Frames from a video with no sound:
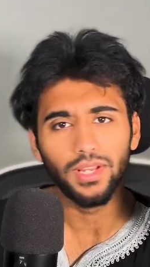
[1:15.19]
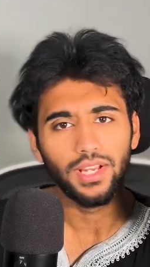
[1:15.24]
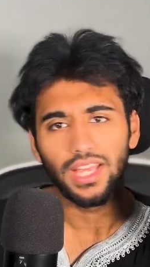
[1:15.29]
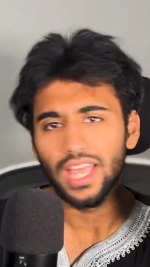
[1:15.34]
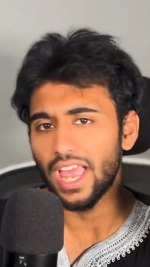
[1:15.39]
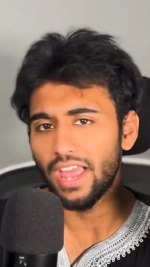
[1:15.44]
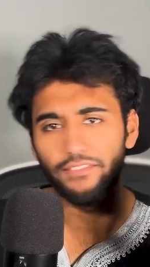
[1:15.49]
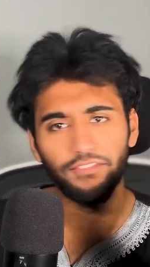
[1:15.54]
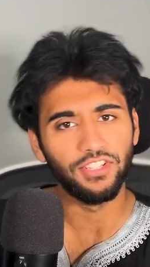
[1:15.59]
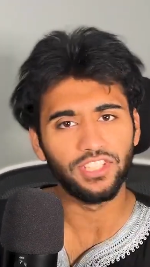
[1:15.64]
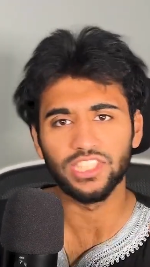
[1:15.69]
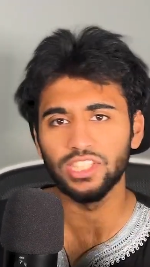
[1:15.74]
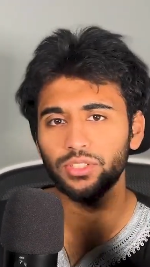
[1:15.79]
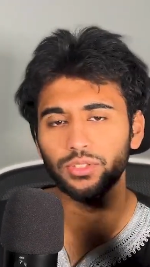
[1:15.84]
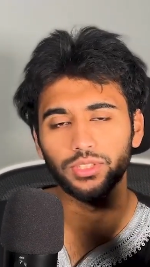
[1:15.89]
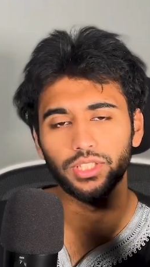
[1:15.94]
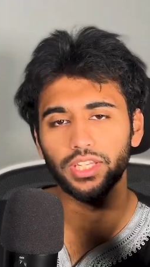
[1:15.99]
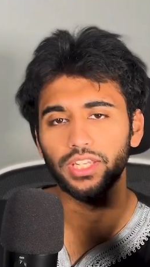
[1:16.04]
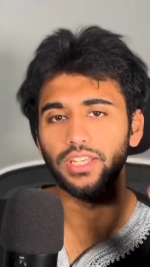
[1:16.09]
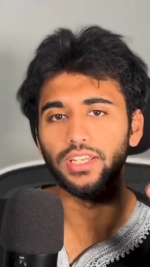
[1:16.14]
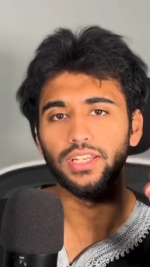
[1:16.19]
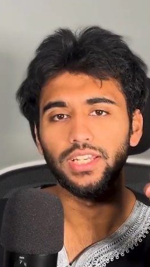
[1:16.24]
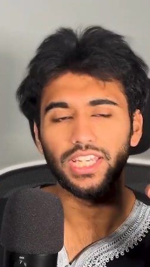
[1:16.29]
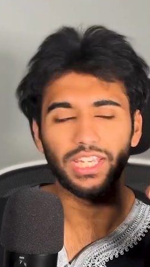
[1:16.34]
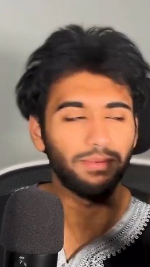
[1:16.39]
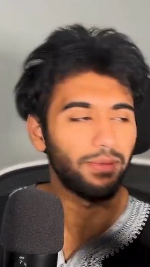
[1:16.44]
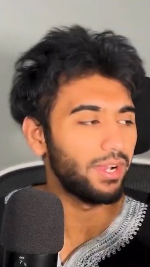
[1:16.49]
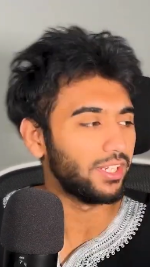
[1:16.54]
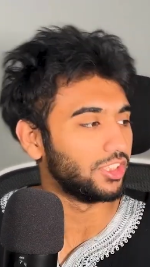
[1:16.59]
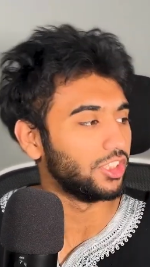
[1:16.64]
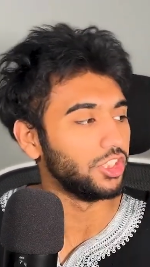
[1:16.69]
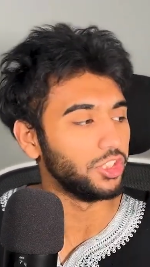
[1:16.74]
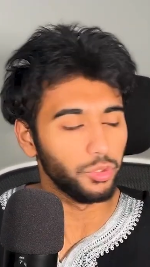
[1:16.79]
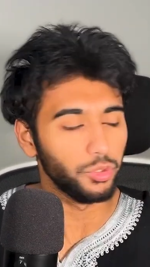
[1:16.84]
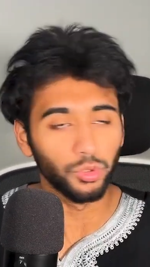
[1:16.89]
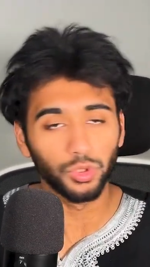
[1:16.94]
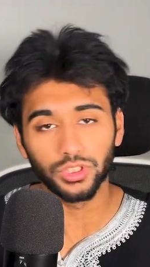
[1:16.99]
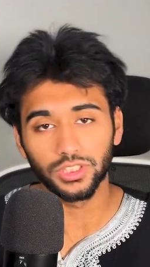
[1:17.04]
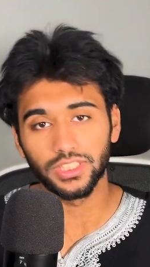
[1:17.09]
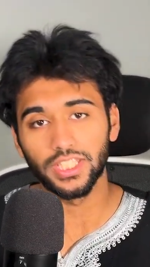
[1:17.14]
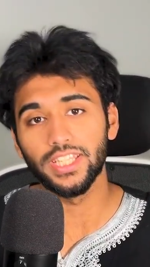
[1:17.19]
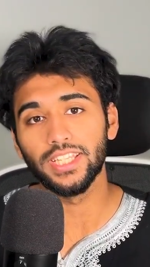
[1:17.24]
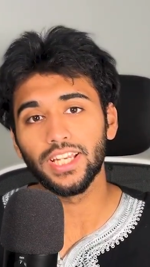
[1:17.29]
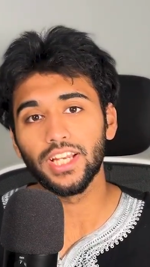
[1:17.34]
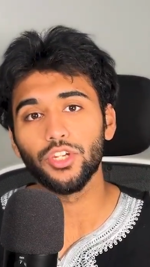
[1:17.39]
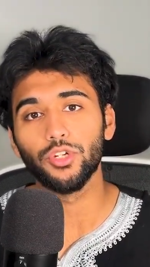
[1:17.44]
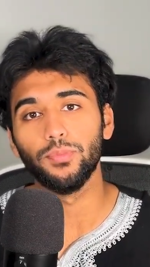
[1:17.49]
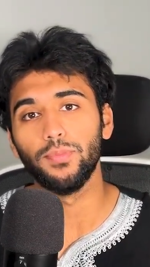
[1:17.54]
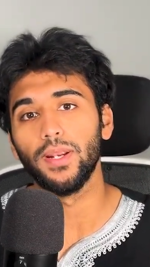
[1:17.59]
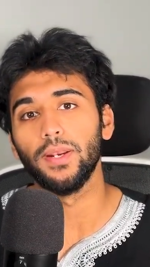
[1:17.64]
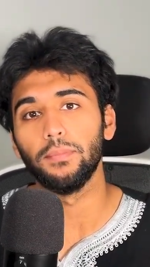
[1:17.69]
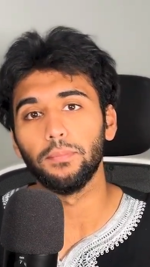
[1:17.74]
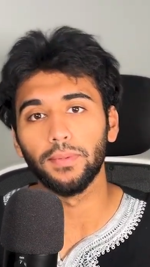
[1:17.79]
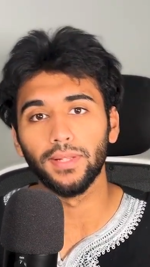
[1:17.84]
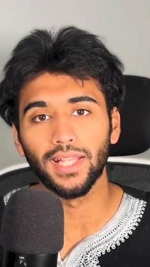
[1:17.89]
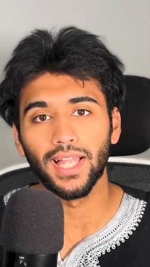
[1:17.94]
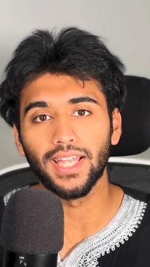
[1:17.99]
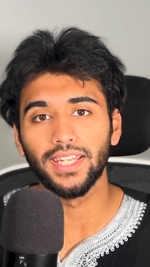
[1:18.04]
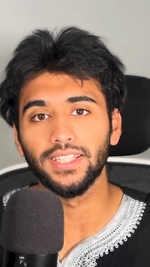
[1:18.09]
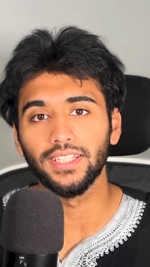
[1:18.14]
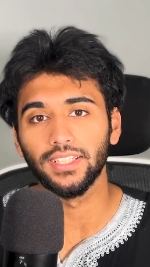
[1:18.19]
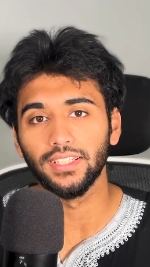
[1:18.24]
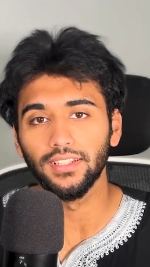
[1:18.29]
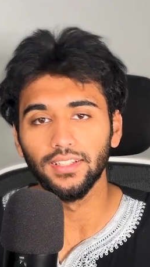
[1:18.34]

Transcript: every single day. Imagine you sitting at your bed planning